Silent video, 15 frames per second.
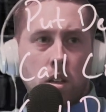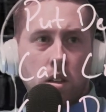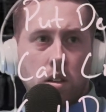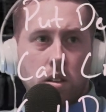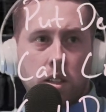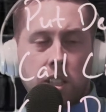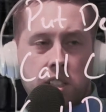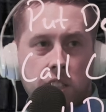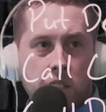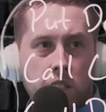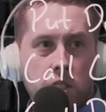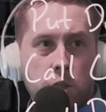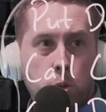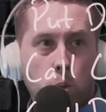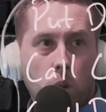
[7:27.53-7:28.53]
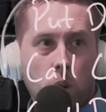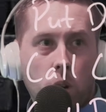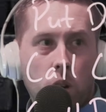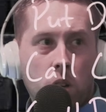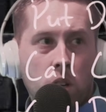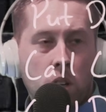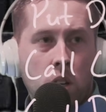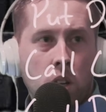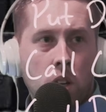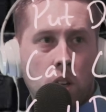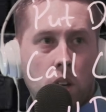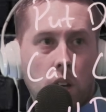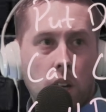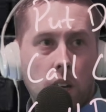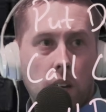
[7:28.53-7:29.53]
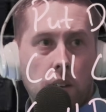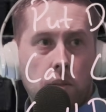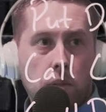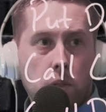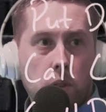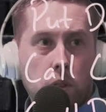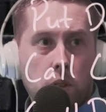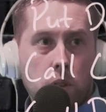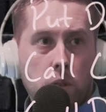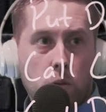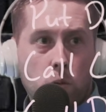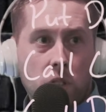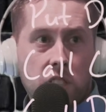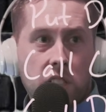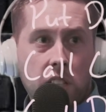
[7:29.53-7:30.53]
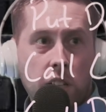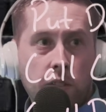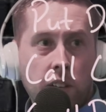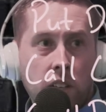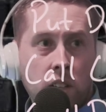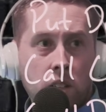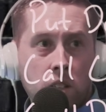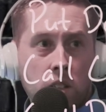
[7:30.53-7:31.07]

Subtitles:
This is you are receiving